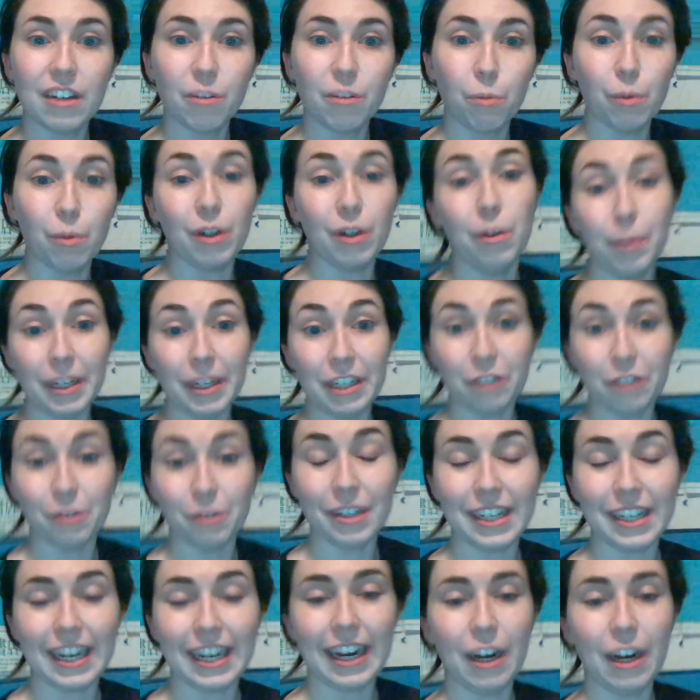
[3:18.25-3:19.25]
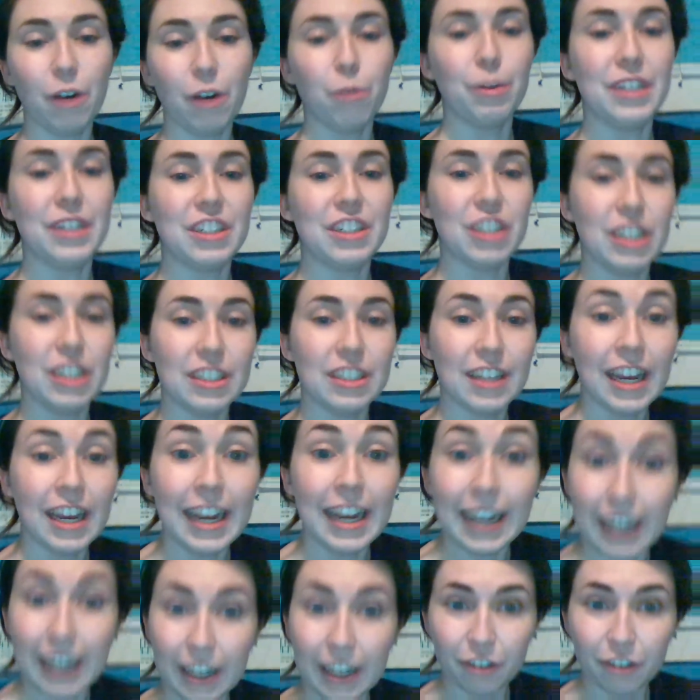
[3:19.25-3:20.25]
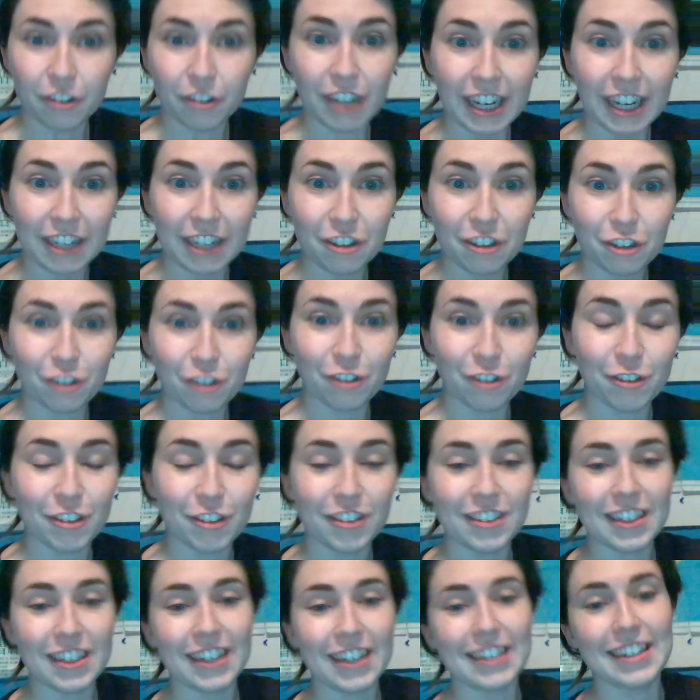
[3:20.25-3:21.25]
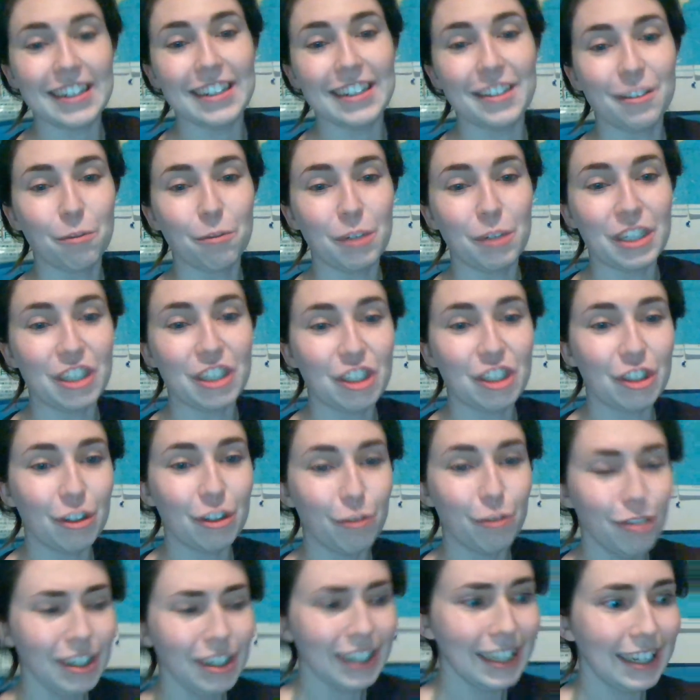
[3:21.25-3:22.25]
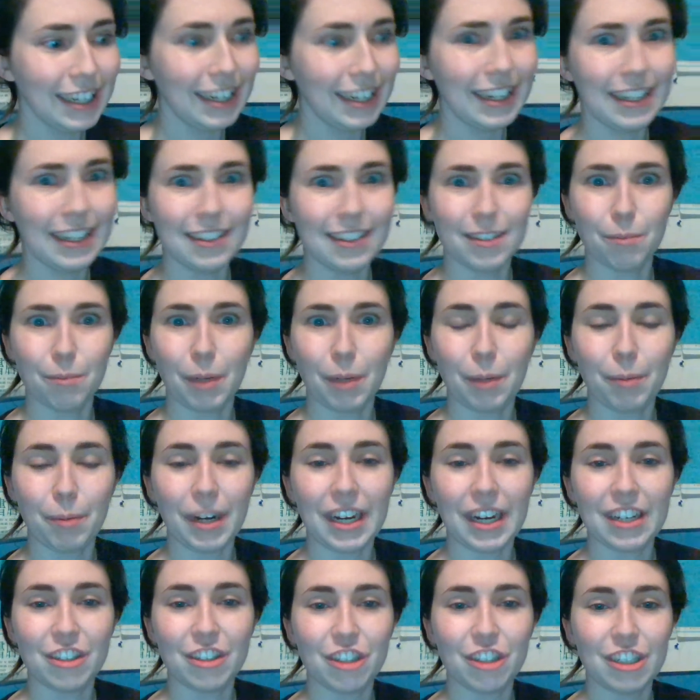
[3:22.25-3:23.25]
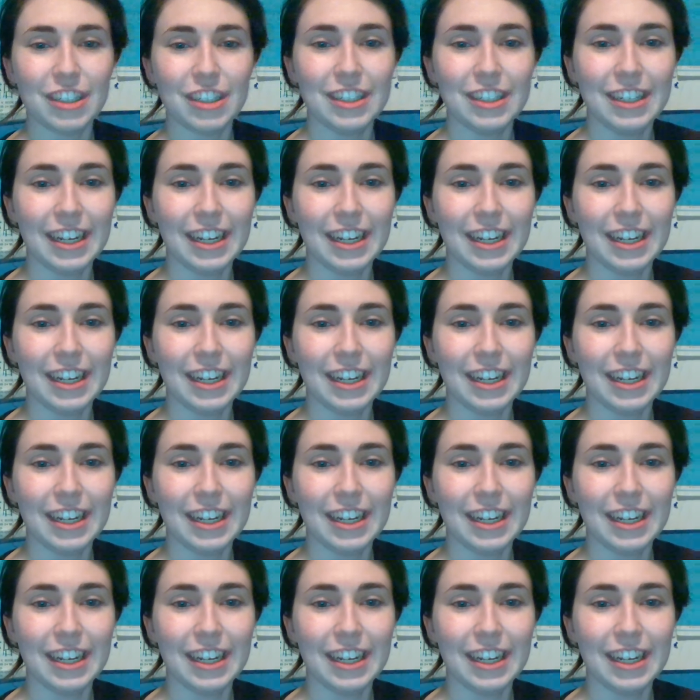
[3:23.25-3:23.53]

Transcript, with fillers: will be doing now, which is international studies, which really is my passion.